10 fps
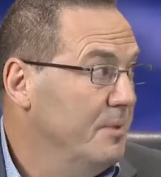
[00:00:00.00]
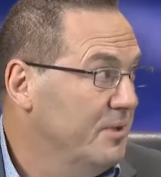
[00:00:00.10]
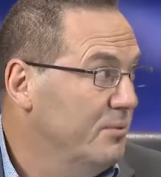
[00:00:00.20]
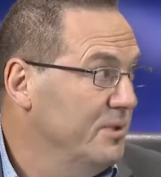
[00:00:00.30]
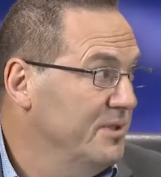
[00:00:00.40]
But
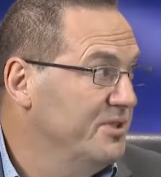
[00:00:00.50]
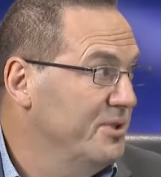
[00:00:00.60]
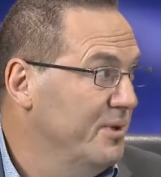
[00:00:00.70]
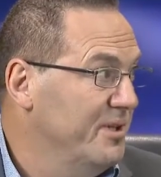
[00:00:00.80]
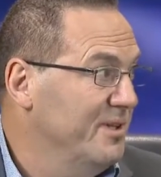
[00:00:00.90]
the real
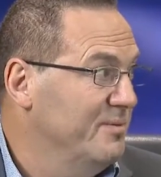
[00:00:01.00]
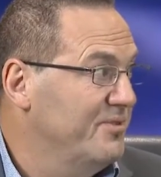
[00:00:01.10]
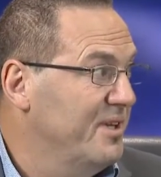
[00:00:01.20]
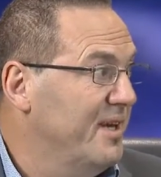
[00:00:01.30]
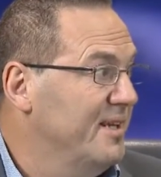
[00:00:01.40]
issue we're dealing with
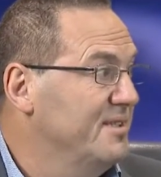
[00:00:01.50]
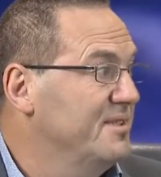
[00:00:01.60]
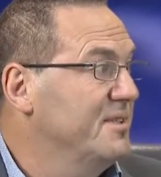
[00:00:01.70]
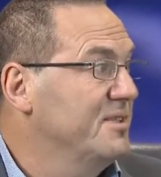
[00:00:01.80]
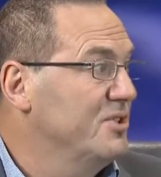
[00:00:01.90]
today
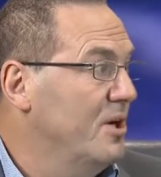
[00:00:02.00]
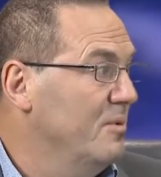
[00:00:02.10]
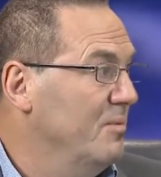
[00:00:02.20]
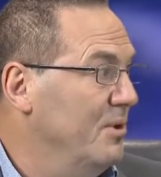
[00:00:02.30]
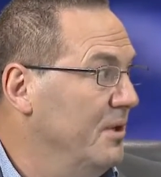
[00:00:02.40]
is
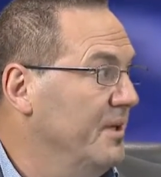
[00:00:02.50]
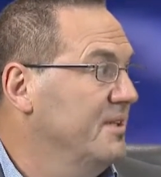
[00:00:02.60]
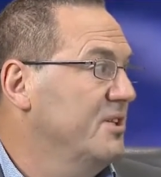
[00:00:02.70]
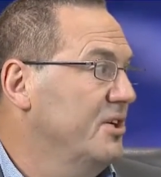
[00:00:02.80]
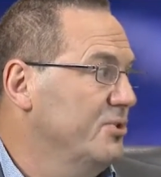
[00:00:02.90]
cyberbullying,
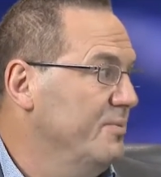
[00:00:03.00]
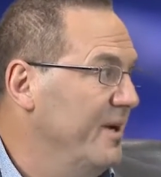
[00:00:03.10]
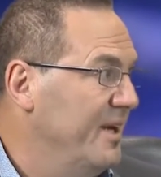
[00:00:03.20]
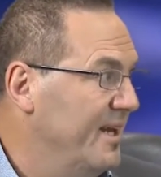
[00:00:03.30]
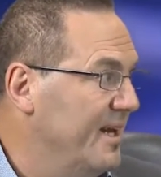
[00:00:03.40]
social
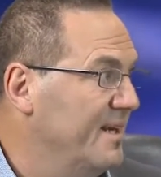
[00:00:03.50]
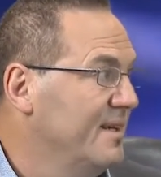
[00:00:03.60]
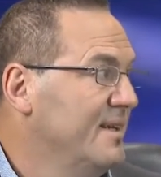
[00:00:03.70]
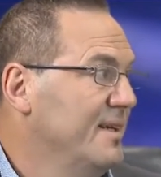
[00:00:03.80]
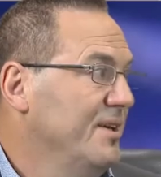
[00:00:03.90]
media,
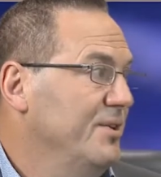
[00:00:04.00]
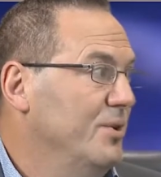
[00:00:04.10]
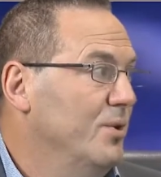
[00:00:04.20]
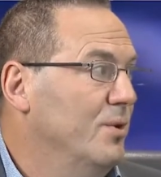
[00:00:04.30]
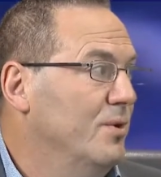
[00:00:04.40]

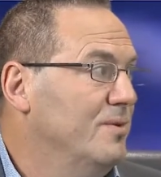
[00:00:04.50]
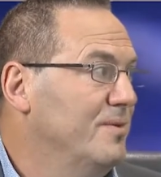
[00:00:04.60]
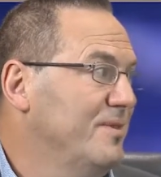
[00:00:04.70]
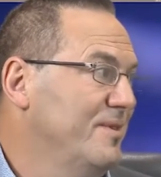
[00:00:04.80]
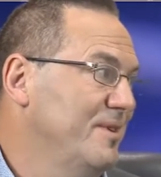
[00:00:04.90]
your
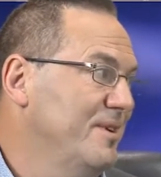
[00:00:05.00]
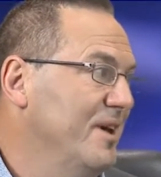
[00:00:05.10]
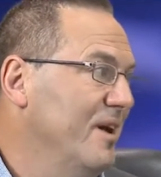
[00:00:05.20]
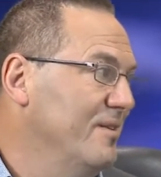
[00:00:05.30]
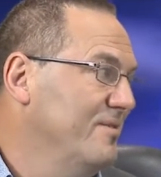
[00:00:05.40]

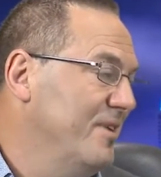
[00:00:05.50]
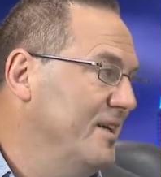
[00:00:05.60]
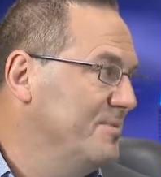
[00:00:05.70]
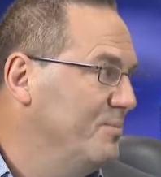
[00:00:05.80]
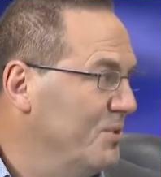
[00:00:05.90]

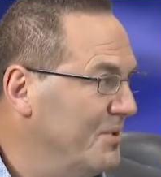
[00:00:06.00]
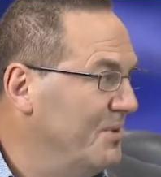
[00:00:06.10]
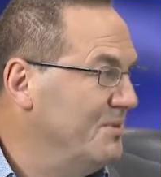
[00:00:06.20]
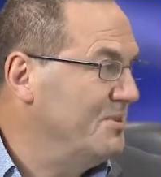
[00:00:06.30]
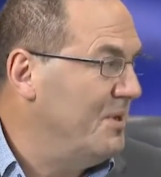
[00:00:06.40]
Facebook
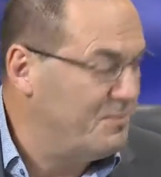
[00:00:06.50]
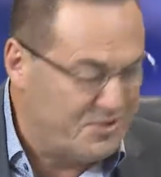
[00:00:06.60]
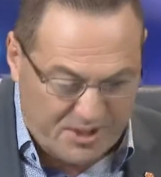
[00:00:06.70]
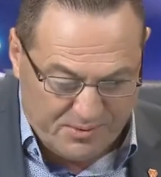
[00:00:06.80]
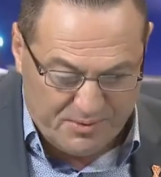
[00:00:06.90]
and
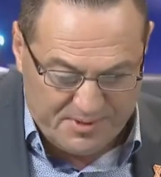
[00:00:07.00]
Snapchat and all